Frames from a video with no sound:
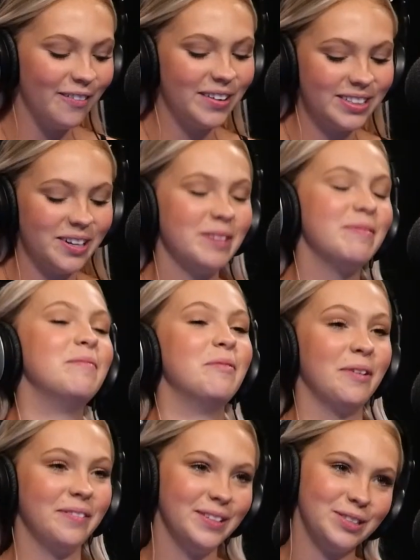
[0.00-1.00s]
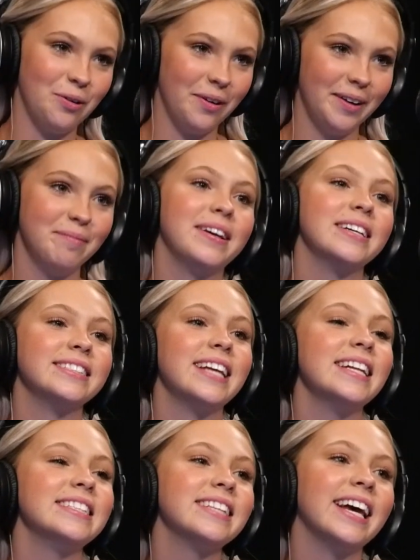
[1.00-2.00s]
I want to talk about Moral of the Story because
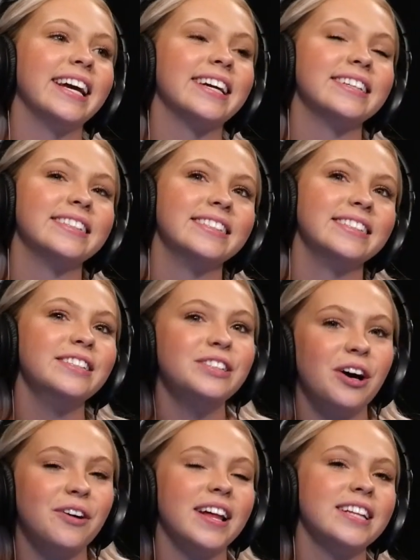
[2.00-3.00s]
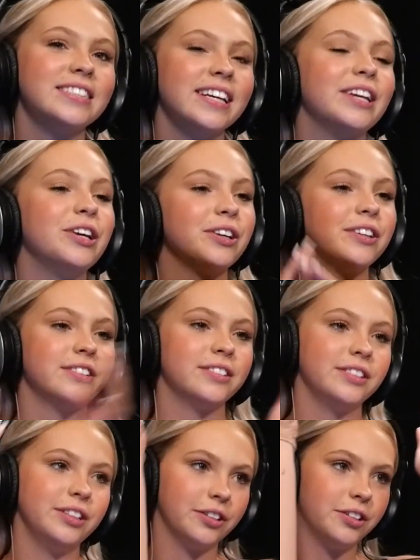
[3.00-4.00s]
that's sure. like, you know, that's like your
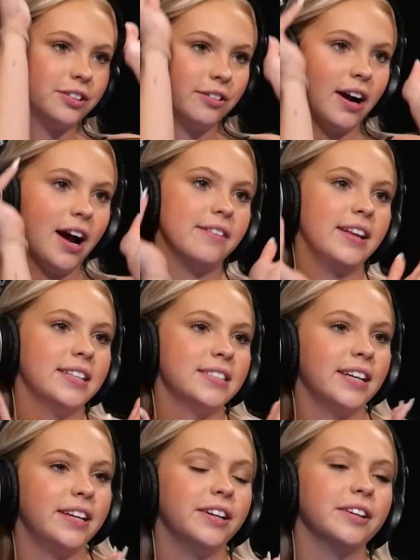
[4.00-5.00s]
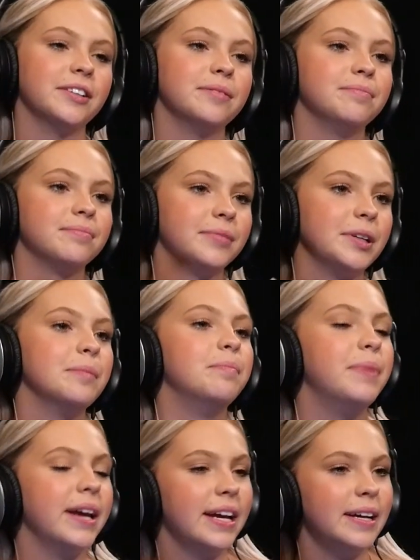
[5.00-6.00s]
your crown. That's like your your
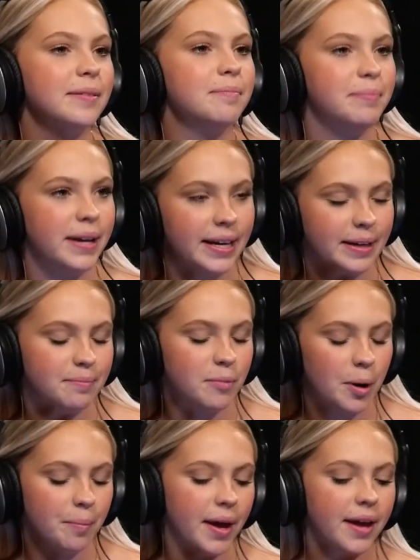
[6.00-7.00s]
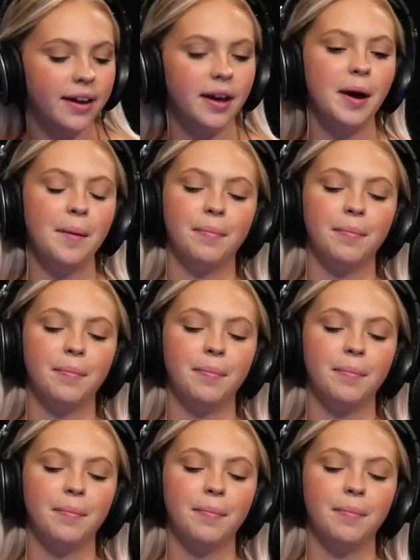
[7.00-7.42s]
big, big moment.